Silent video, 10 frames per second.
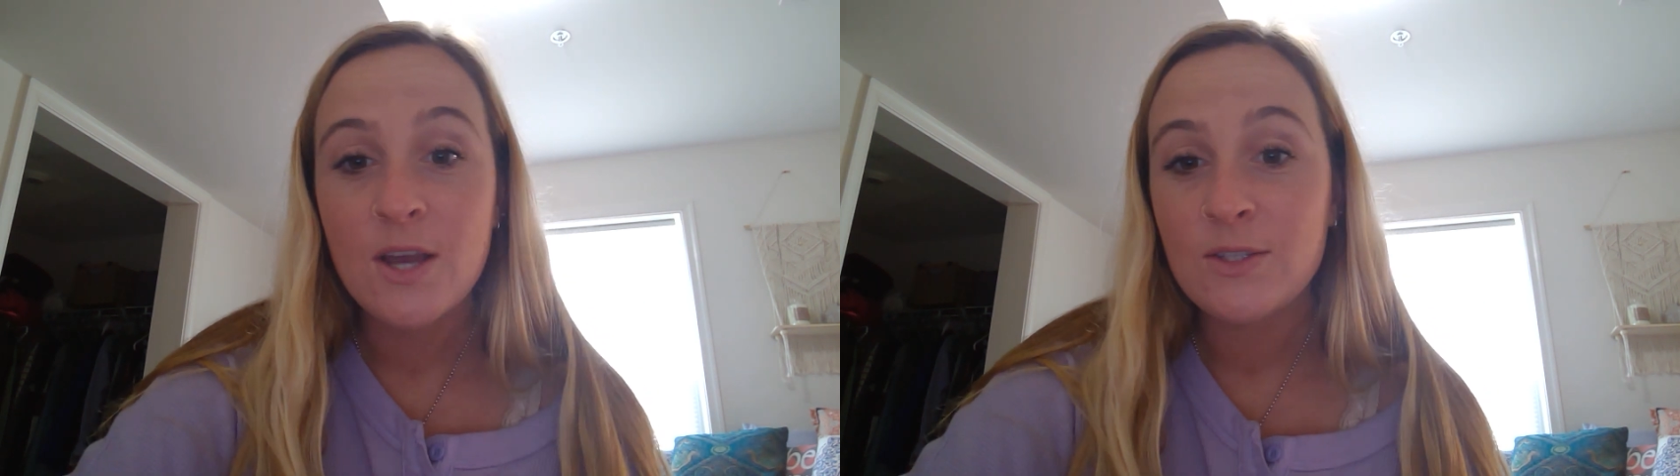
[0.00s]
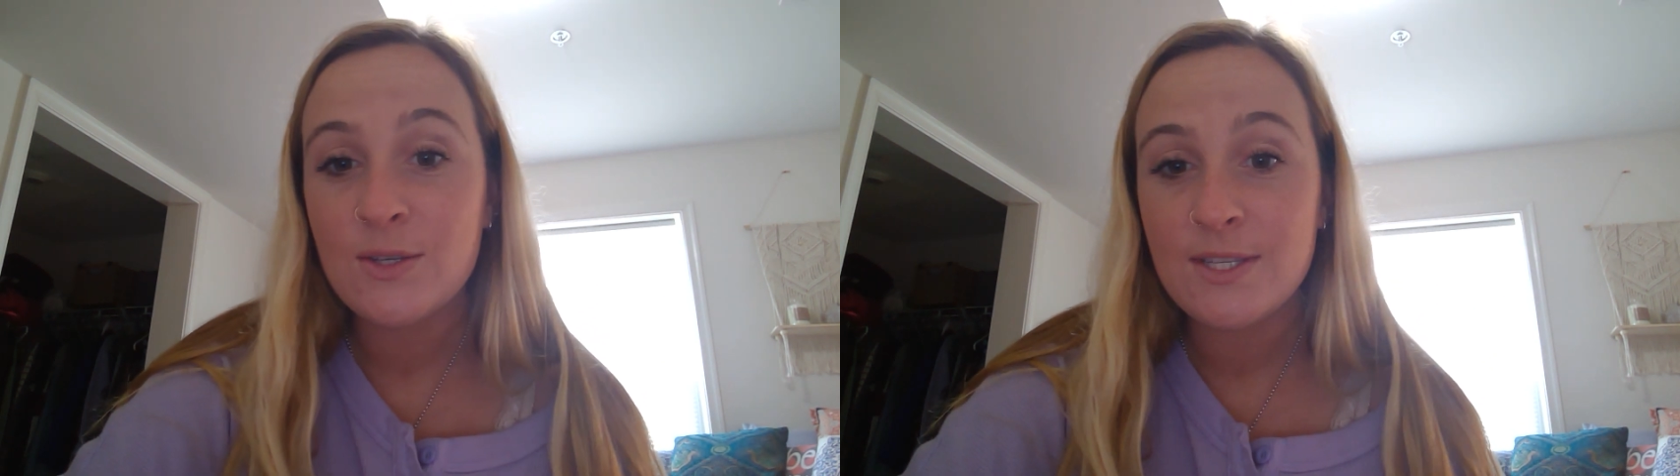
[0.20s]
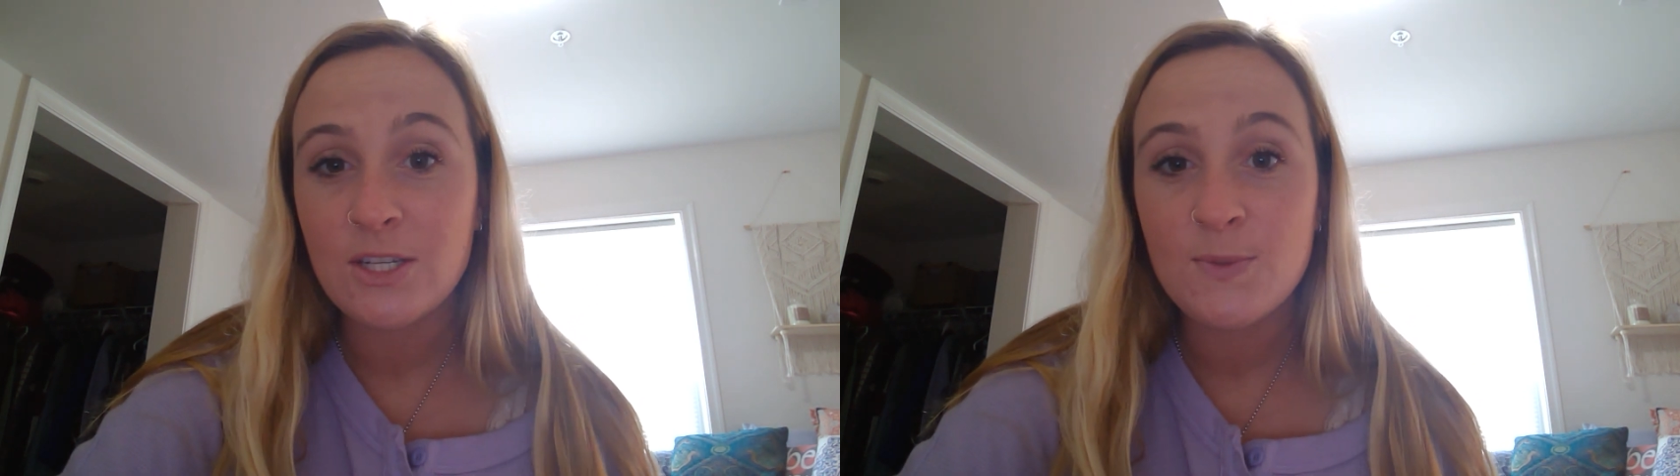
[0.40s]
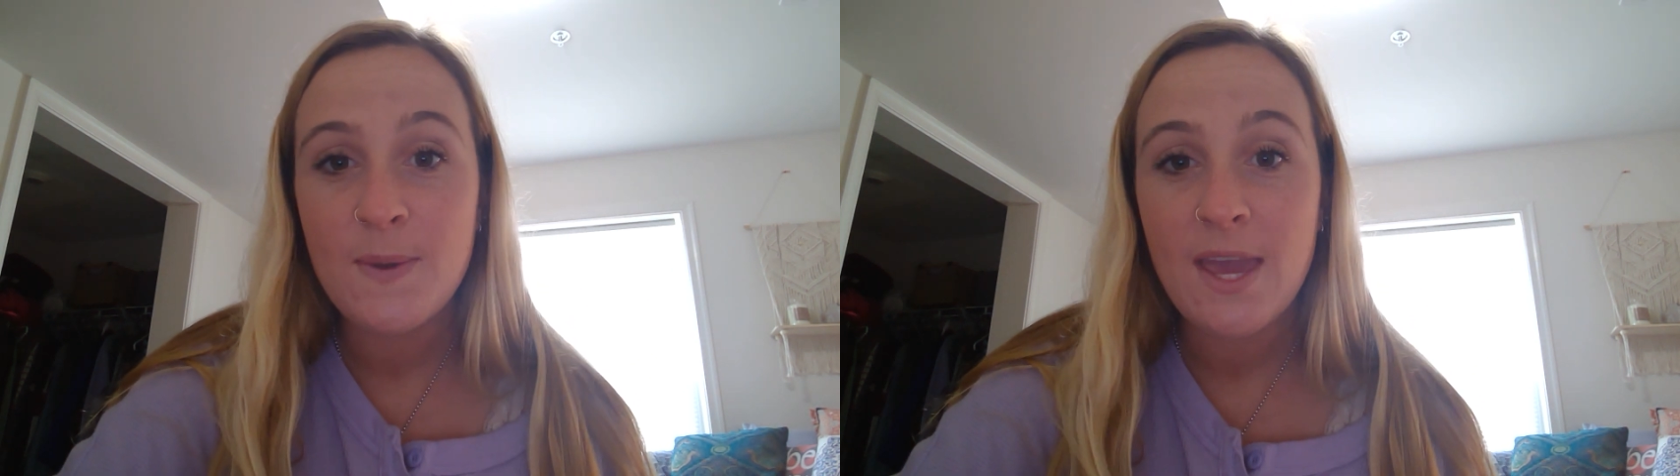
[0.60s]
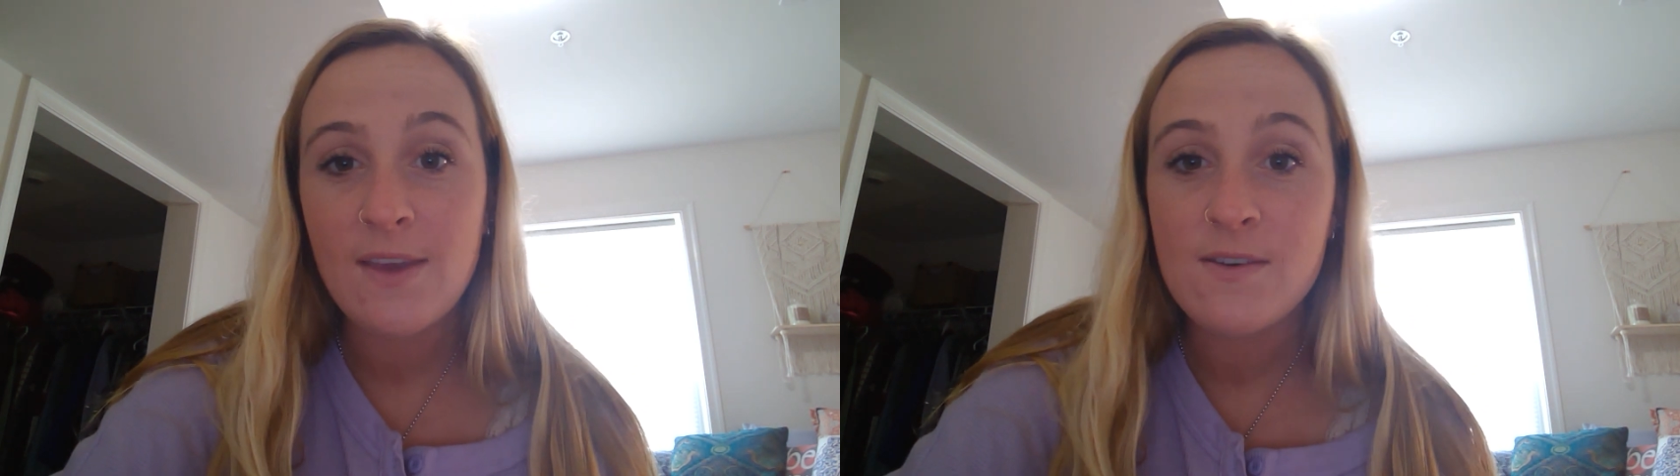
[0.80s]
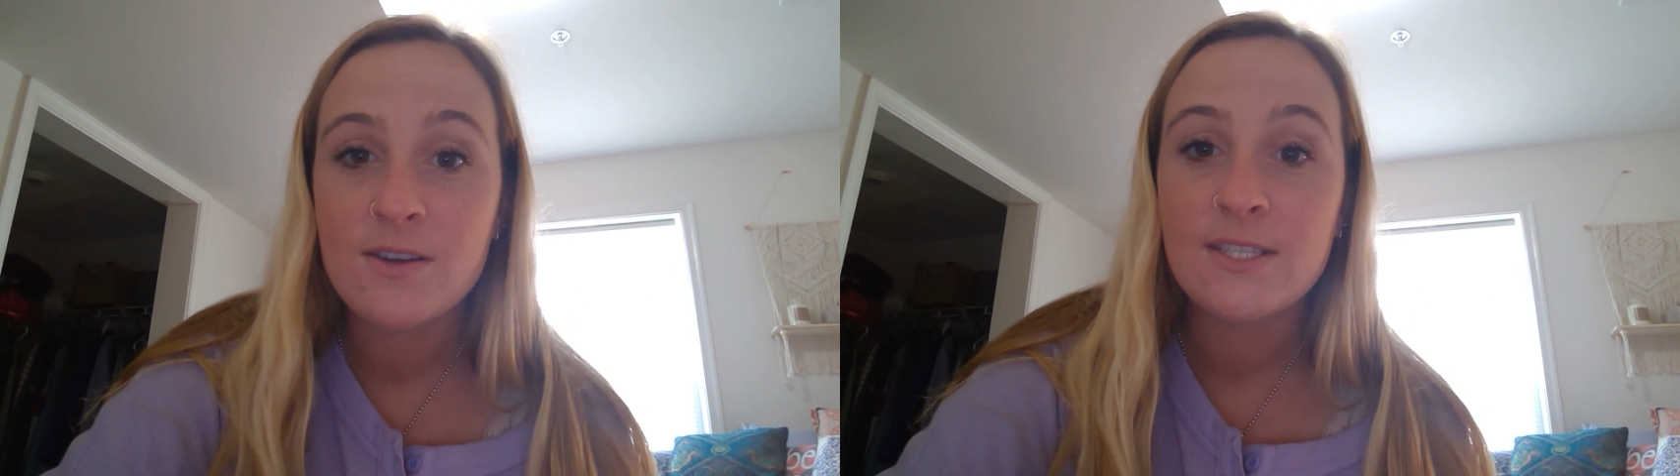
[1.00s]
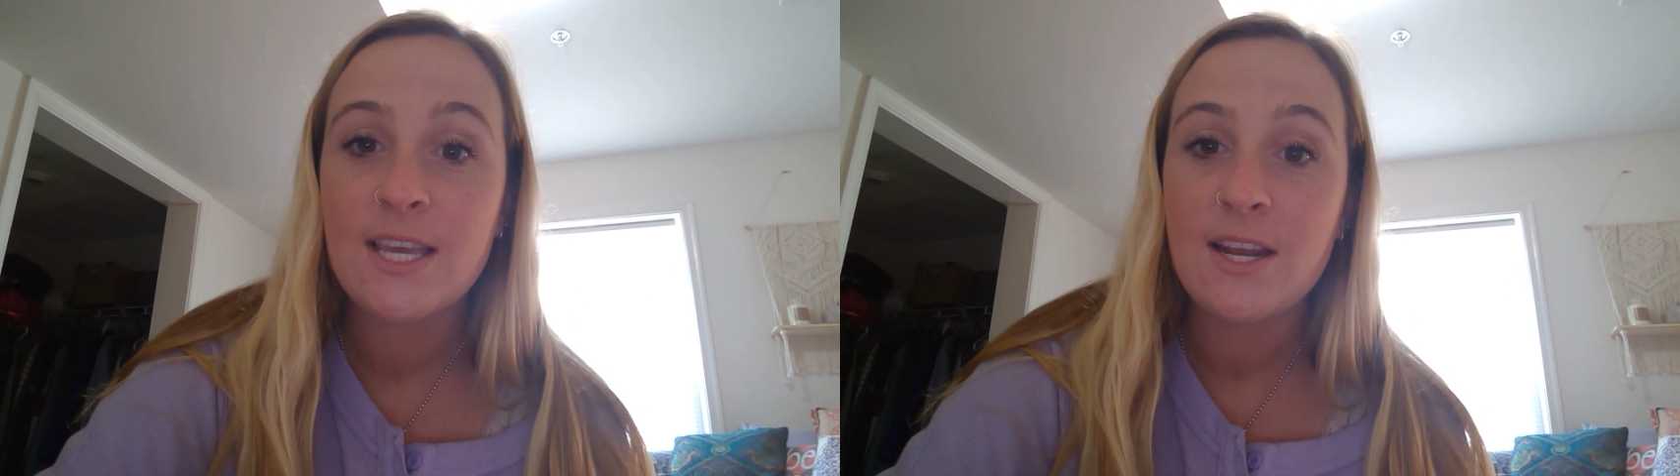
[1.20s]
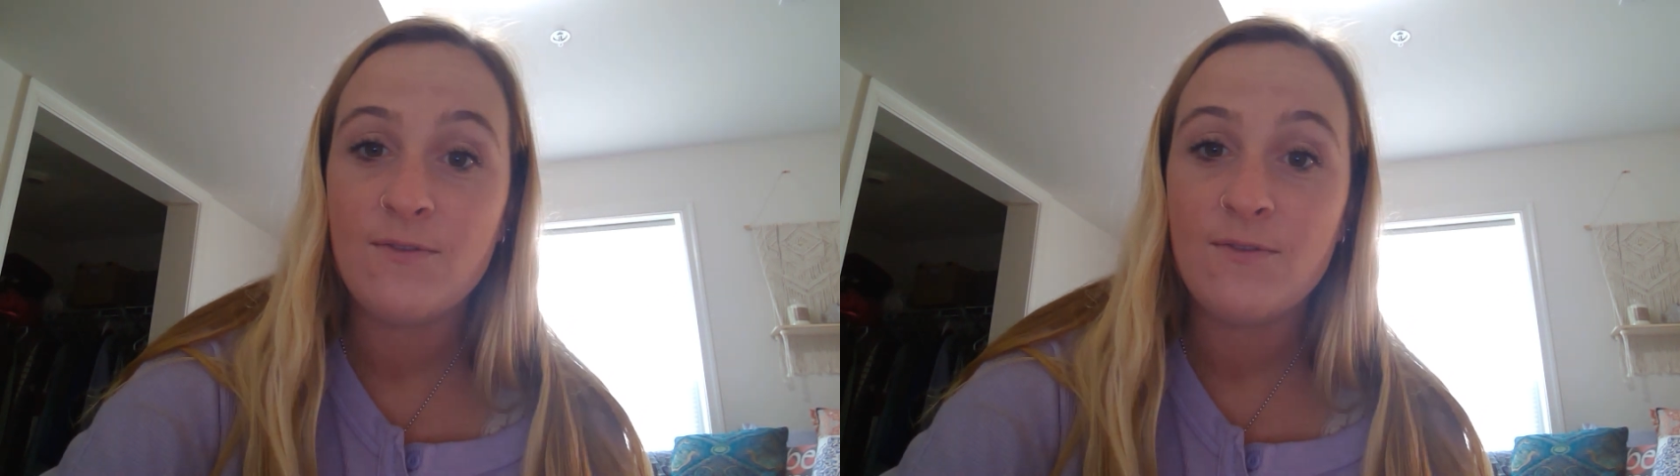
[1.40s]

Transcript: So such behaviors can